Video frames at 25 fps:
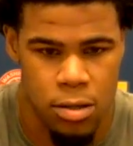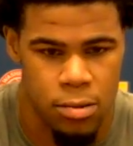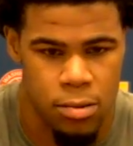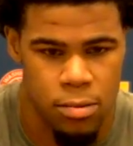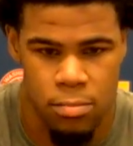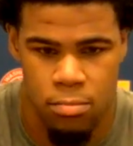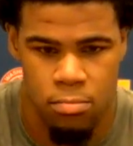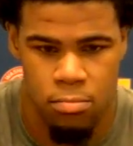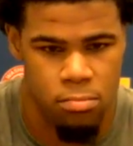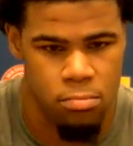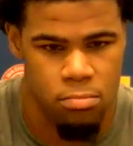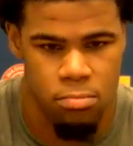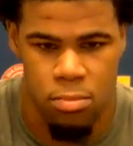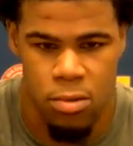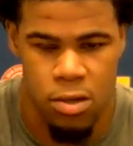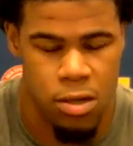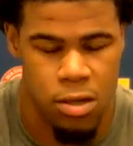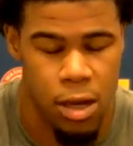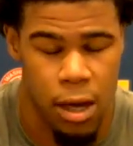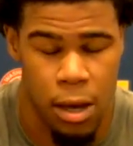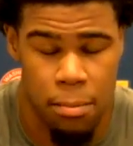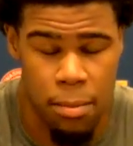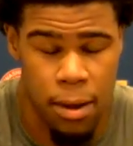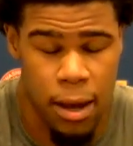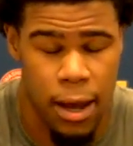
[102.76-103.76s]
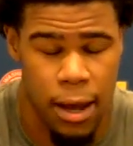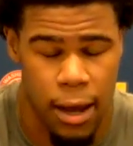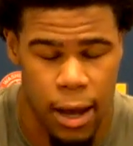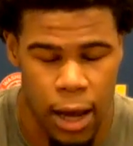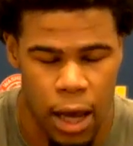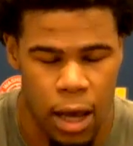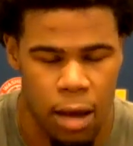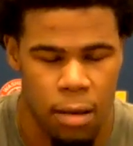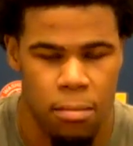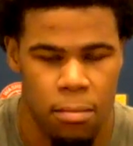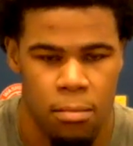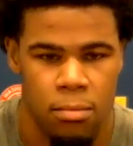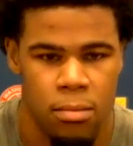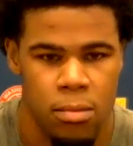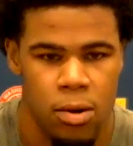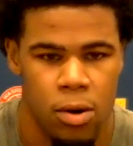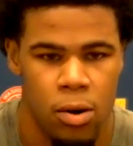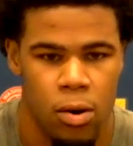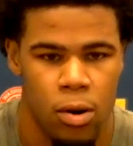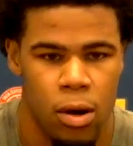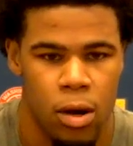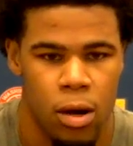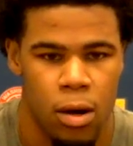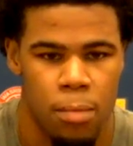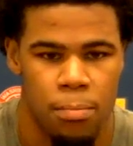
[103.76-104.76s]
just just the NBA game,
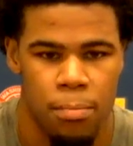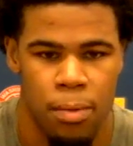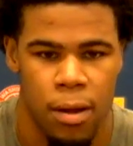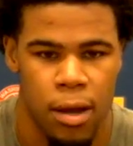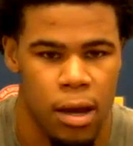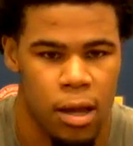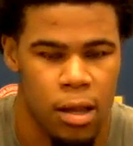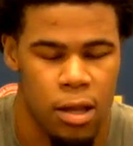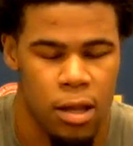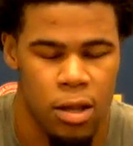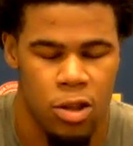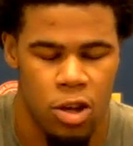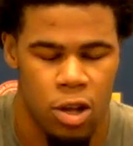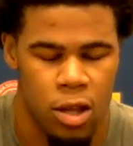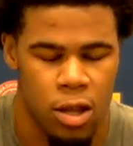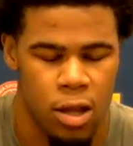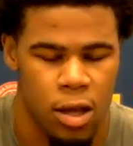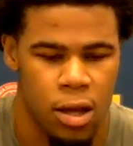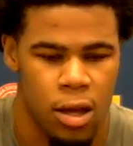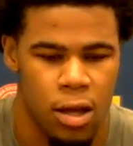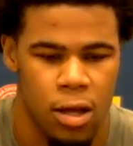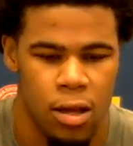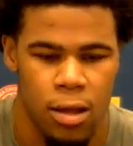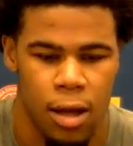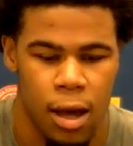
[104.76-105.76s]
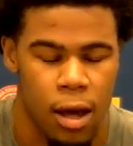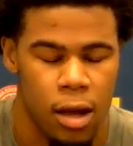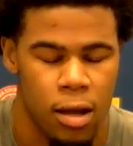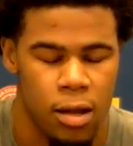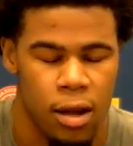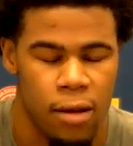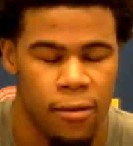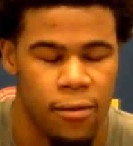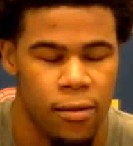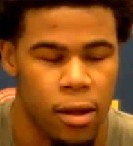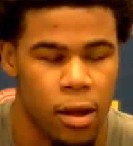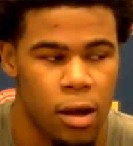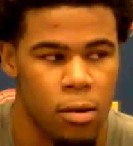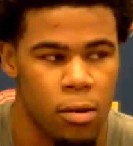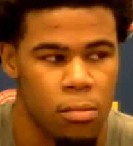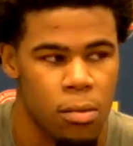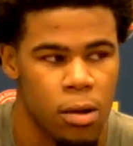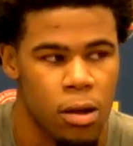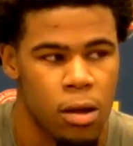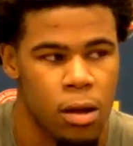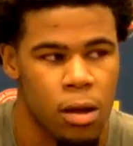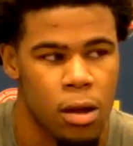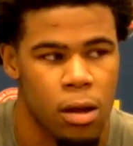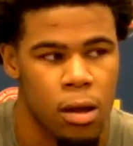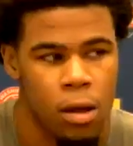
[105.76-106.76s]
uh, playing in the G League, uh, definitely helped
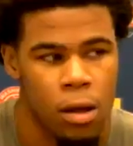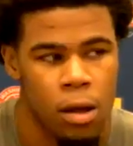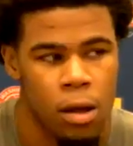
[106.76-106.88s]
me.